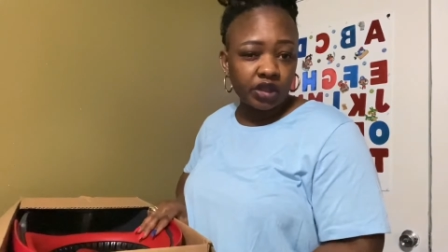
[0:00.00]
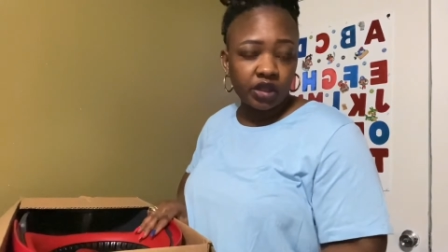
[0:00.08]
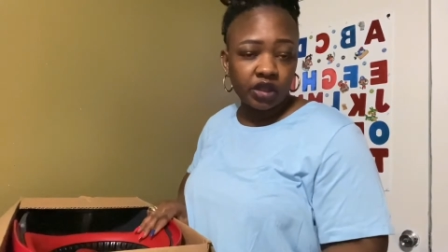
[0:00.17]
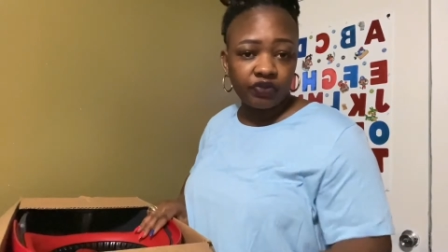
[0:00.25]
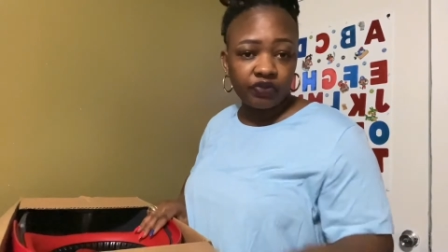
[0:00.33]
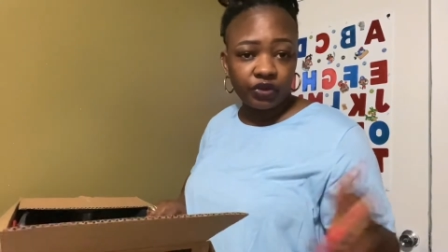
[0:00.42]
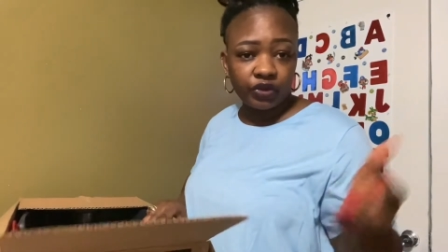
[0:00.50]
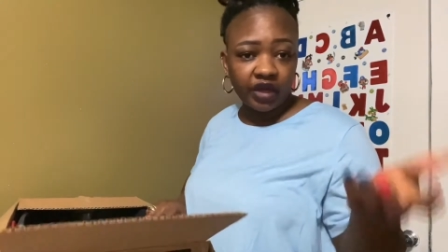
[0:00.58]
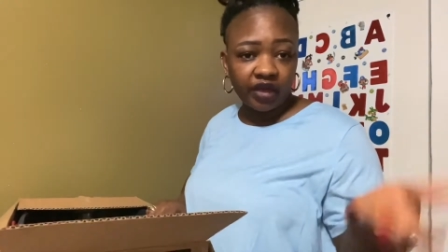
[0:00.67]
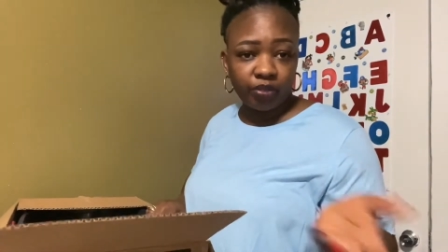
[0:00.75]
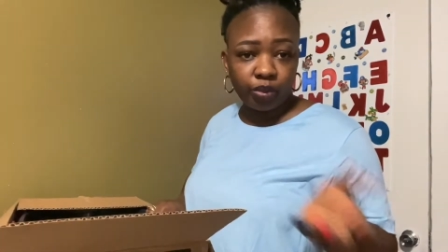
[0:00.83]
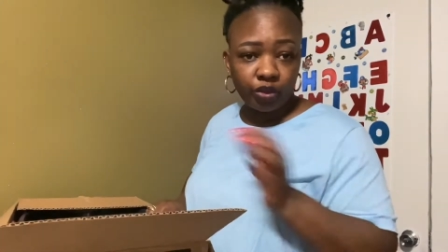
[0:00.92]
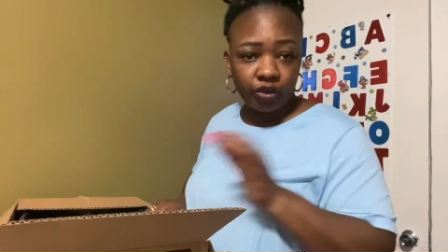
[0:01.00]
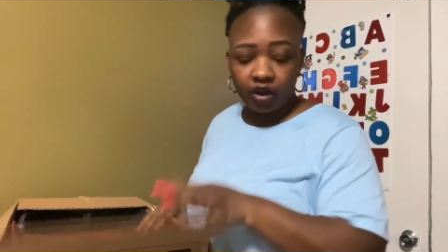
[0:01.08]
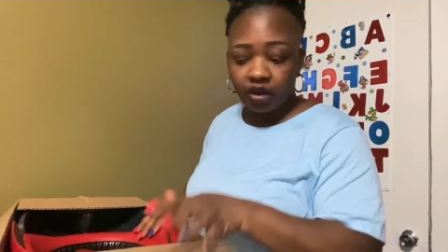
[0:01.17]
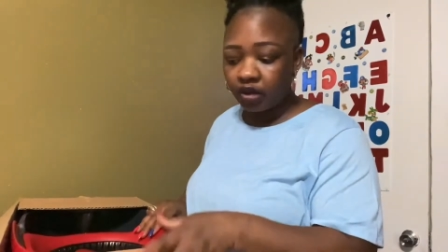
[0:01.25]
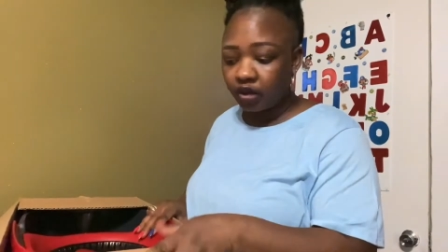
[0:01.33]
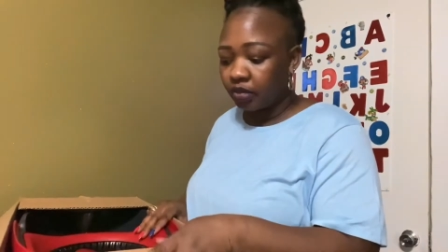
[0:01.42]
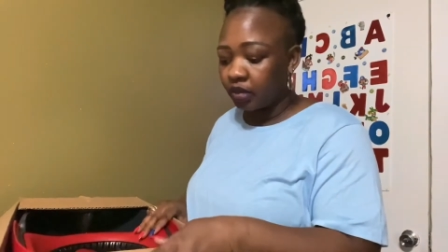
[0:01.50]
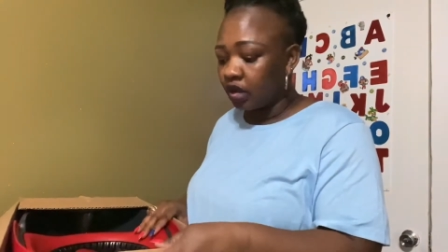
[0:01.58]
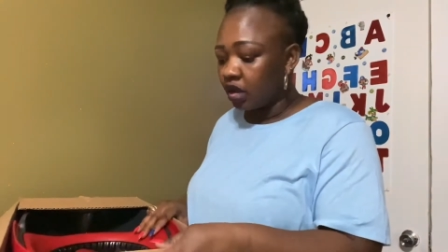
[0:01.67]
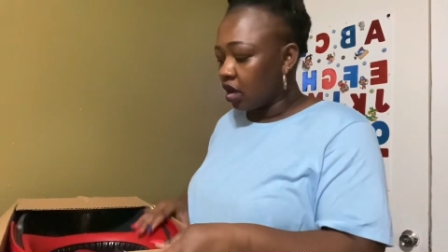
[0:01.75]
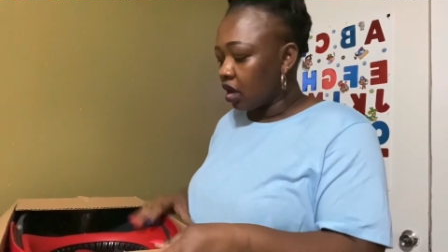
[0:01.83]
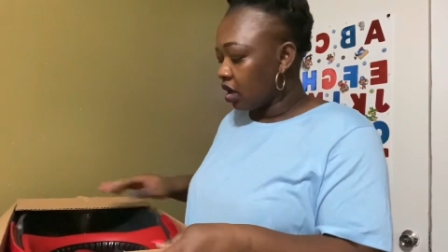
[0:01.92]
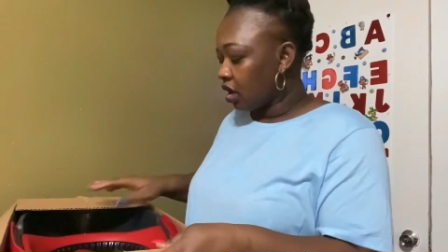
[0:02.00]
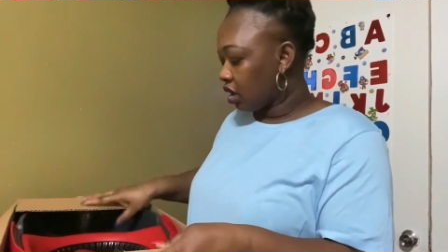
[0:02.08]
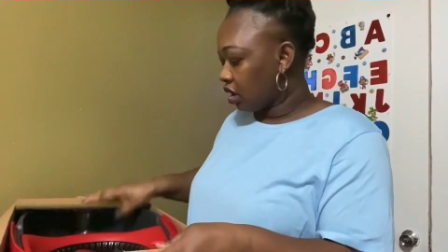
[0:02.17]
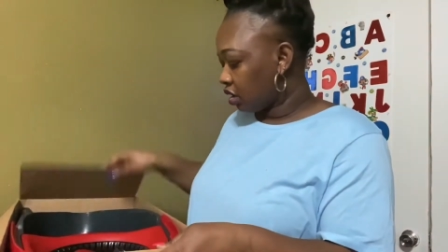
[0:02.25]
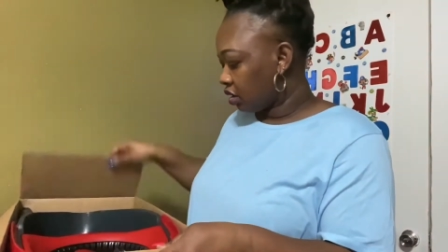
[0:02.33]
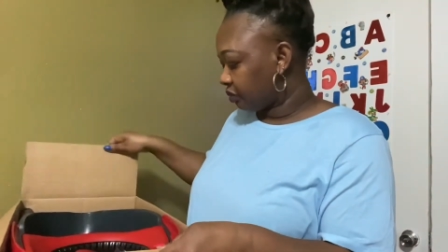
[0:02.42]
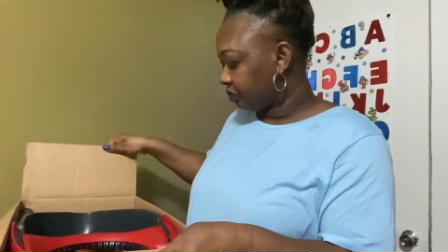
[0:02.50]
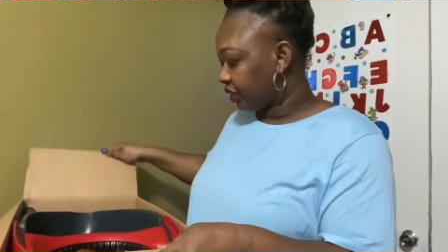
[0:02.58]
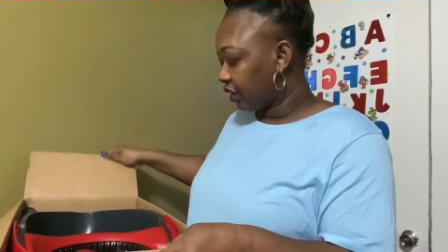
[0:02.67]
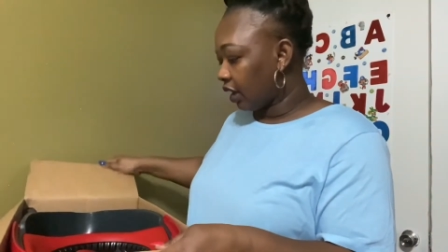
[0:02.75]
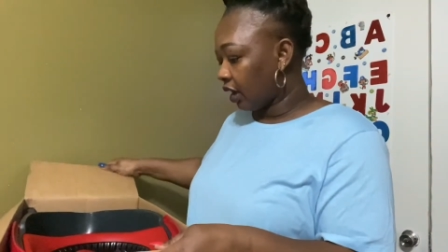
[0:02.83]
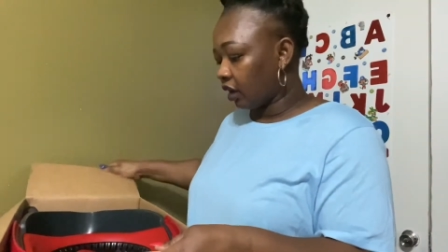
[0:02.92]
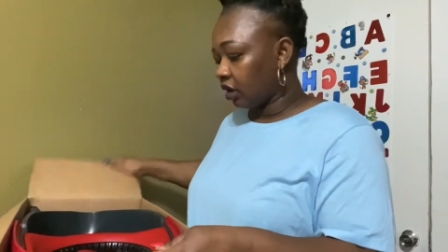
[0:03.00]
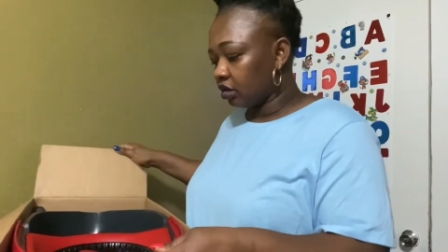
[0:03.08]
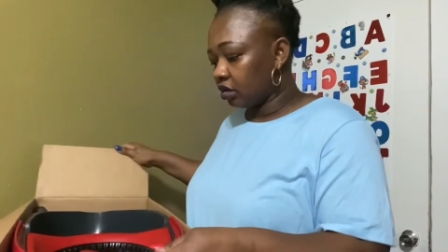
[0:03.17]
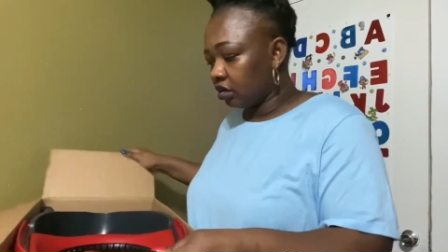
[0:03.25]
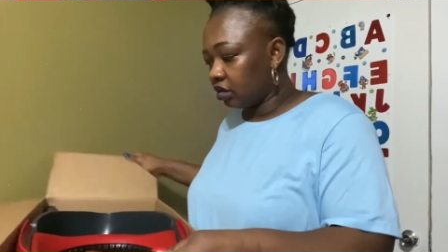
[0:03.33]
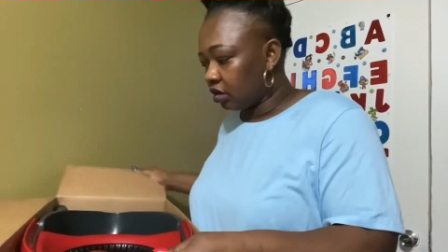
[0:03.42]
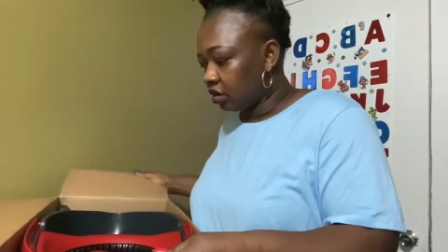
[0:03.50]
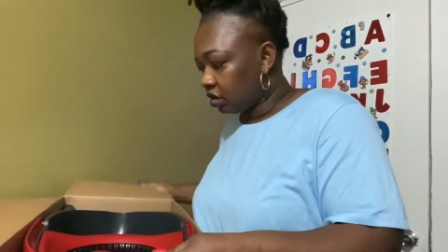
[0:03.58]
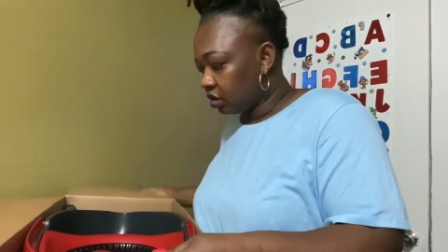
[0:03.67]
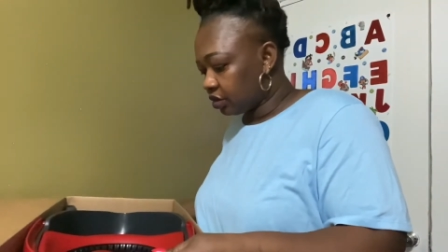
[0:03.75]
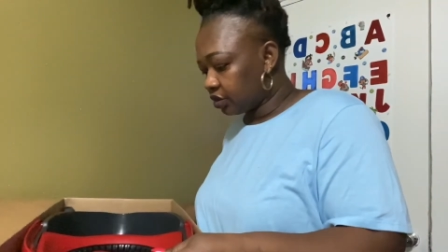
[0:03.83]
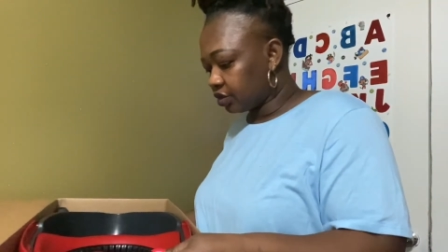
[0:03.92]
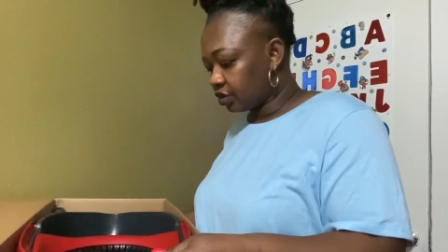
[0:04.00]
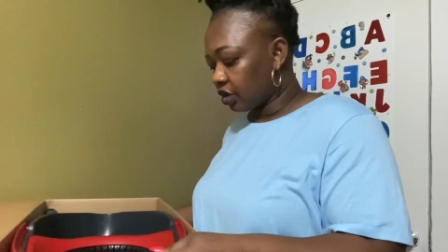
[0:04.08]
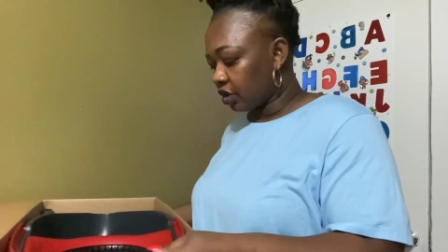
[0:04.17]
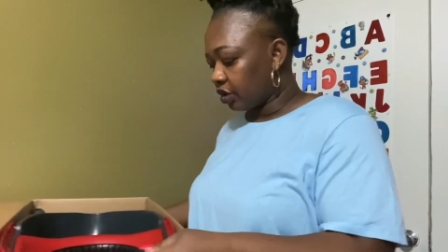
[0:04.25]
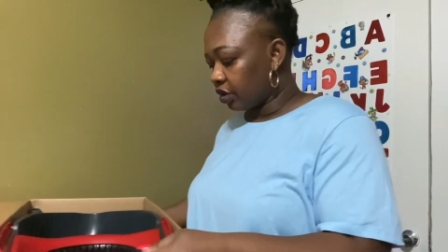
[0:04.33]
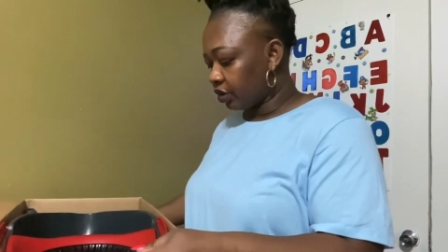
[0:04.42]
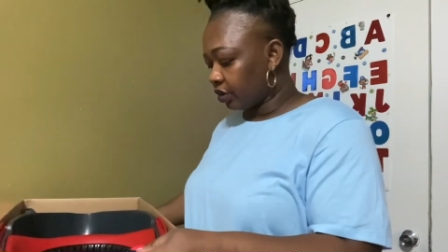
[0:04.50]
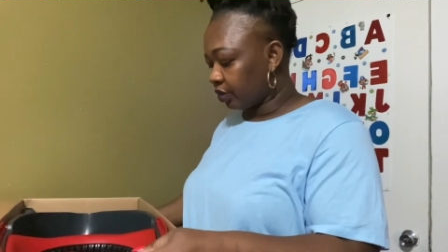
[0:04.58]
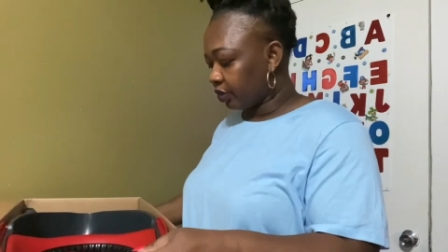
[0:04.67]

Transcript: if you have Prime. Yeah. So